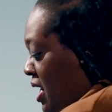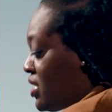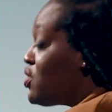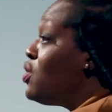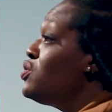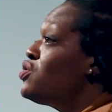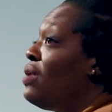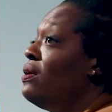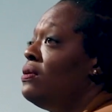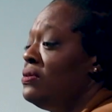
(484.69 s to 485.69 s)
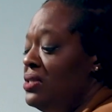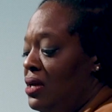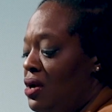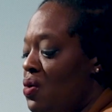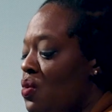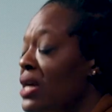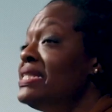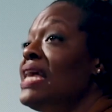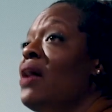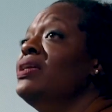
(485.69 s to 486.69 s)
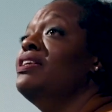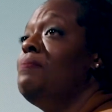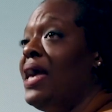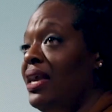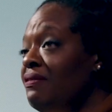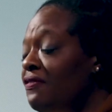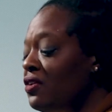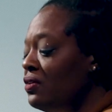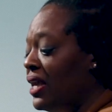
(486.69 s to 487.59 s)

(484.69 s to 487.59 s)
So those struggles were undoubtedly painful